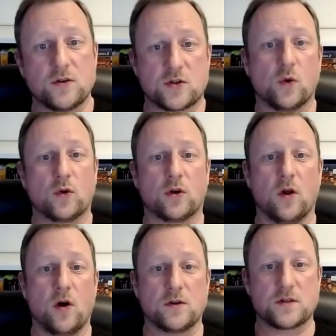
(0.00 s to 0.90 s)
and talk a
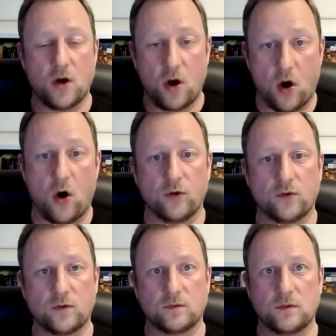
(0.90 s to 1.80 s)
lot
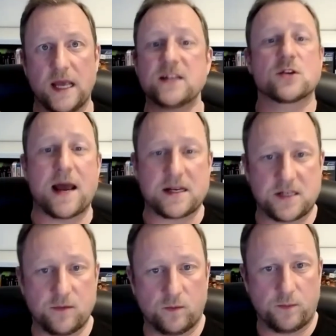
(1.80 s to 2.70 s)
on
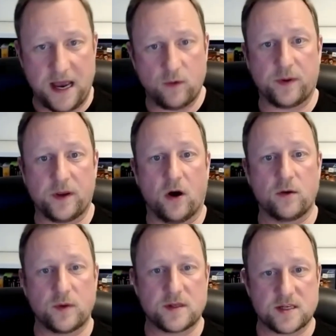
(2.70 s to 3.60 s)
interacting Power BI
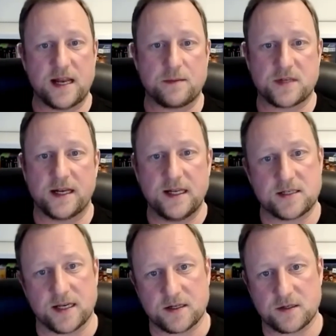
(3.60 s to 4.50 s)
with Synapse
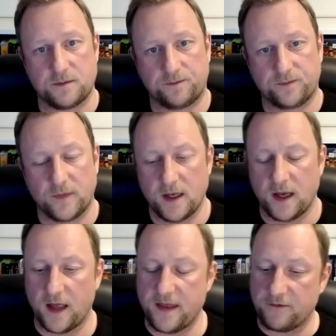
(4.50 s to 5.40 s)
Analytics.
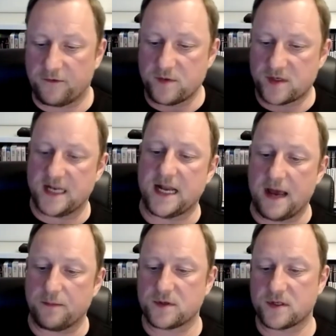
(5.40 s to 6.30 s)
And then from
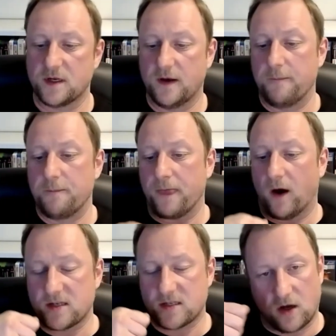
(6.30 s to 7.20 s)
Synapse,
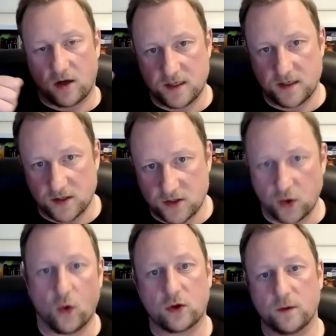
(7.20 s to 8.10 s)
I started to
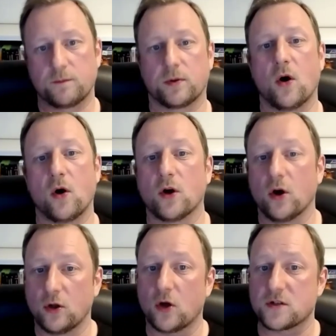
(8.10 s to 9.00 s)
talk and blog
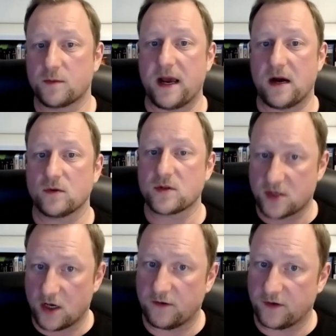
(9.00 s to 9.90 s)
a lot about
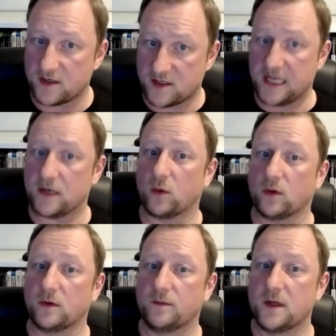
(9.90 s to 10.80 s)
serverless
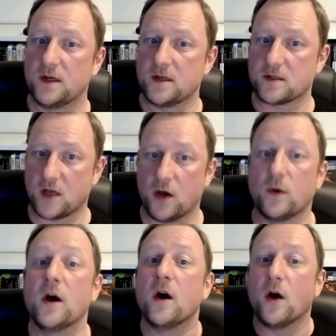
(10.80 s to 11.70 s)
SQL. So
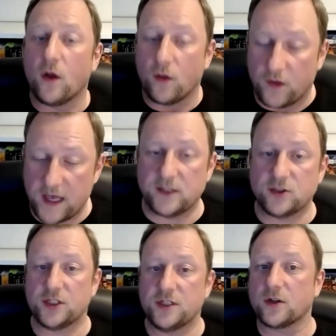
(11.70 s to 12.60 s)
the
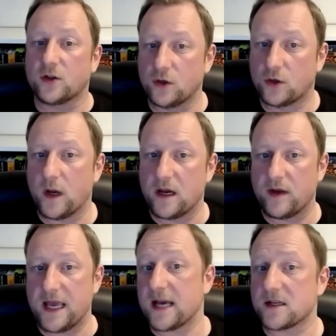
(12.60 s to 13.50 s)
engine that can
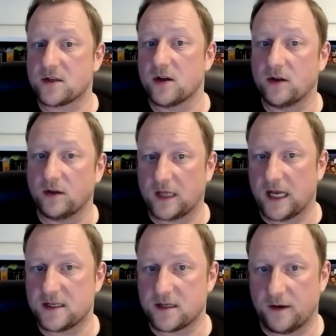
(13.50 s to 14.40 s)
query external
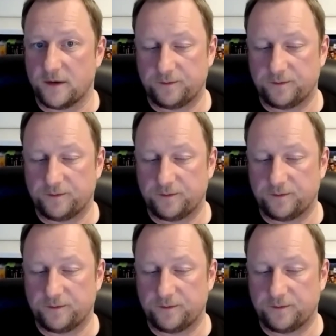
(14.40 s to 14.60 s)
data.